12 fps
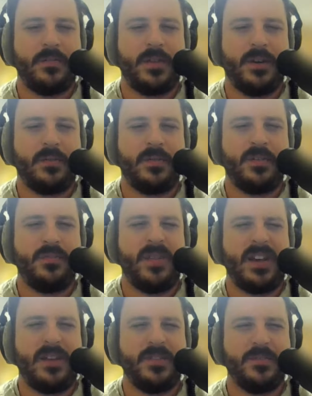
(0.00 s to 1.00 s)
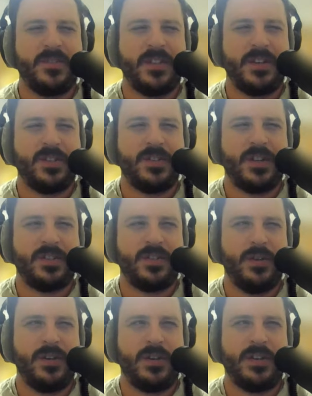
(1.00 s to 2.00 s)
you may have some stations that
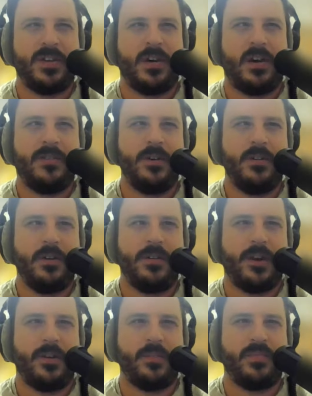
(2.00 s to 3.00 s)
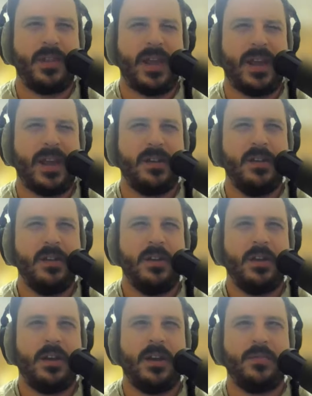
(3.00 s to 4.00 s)
TuneIn doesn't offer or that aren't playing,
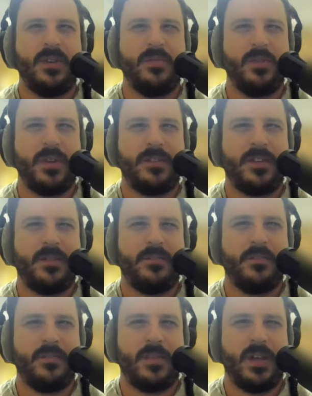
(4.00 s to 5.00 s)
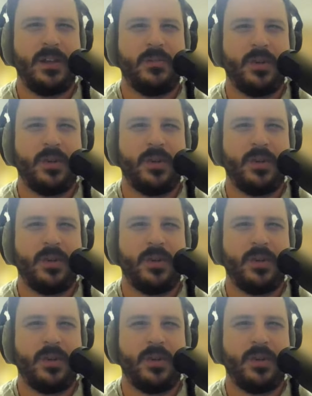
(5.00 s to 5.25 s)
and we will get them playing.